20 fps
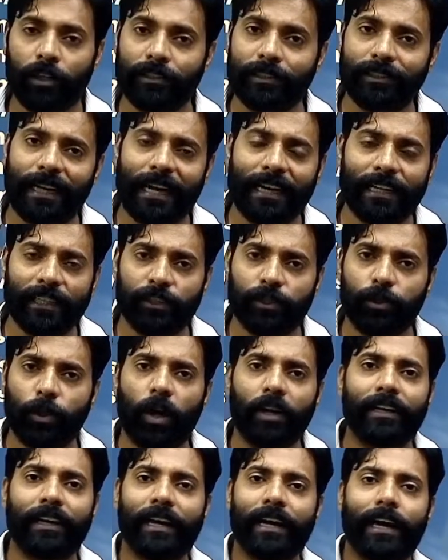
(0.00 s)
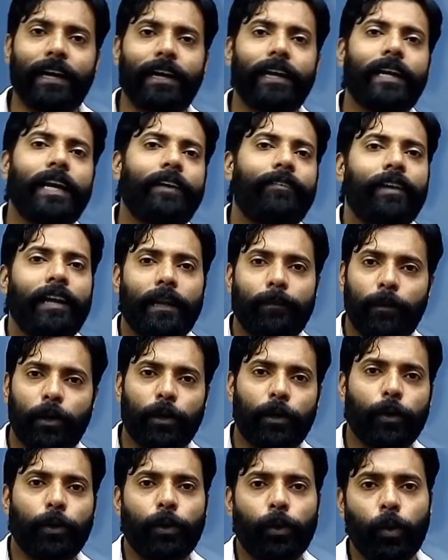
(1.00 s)
that is not directly available
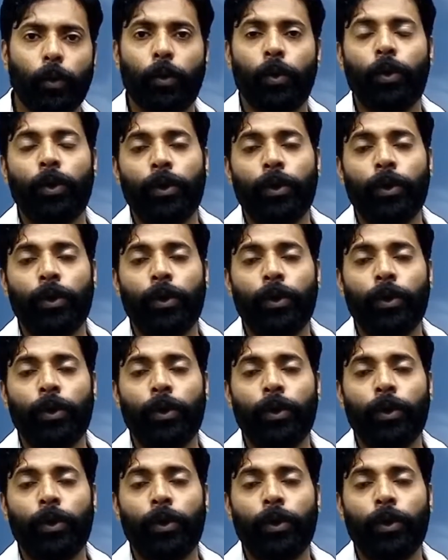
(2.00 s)
to you.